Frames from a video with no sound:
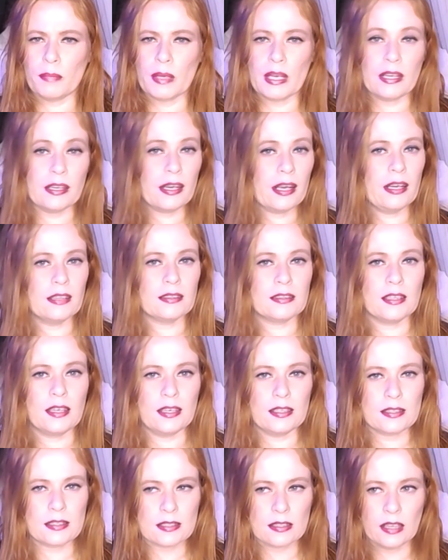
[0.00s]
being
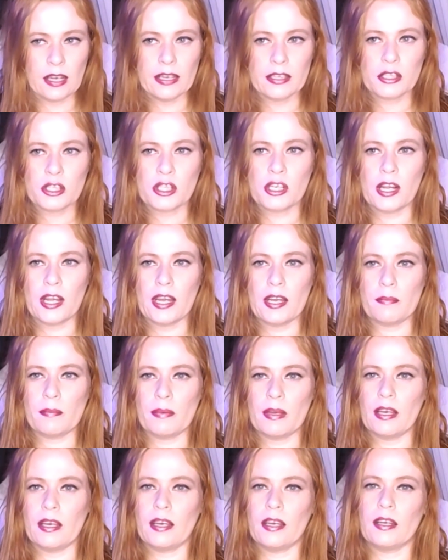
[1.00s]
anti-slut
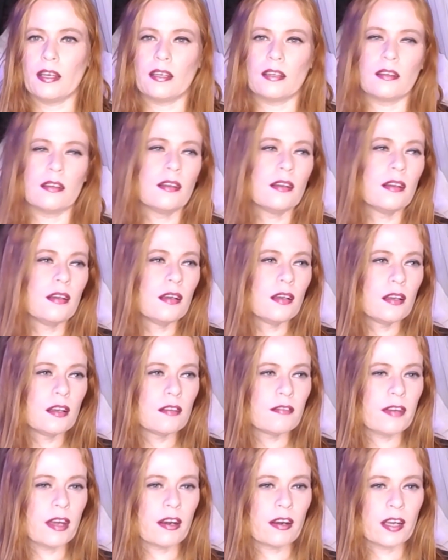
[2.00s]
shaming,
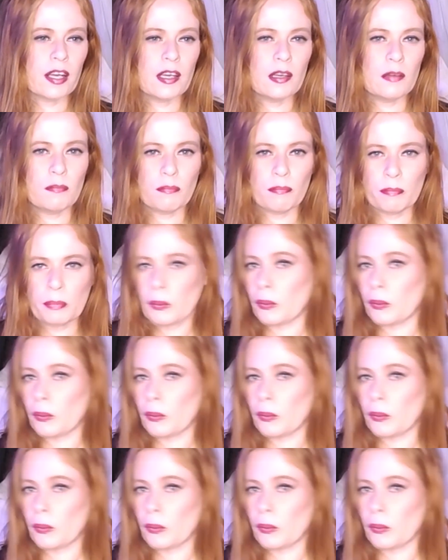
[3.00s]
very